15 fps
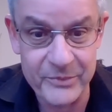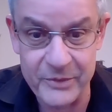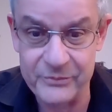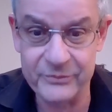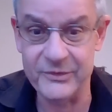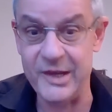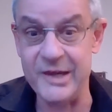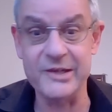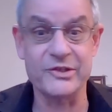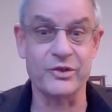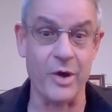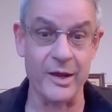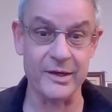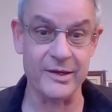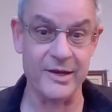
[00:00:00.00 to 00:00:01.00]
If things
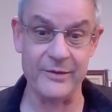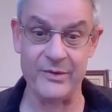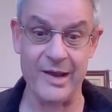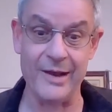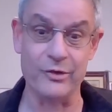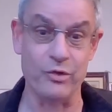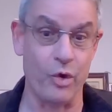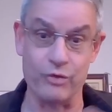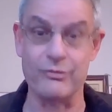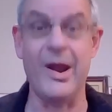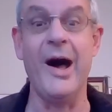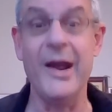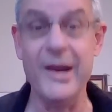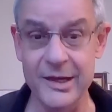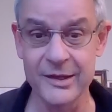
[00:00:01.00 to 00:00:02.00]
got, have gone
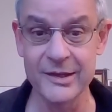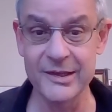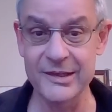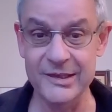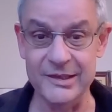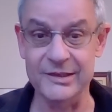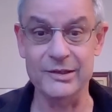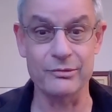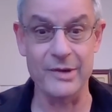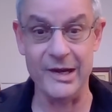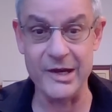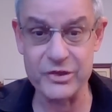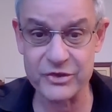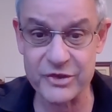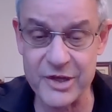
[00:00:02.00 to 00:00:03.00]
awry in the
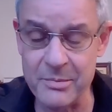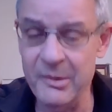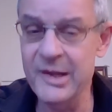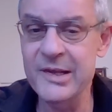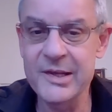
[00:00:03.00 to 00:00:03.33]
relationship,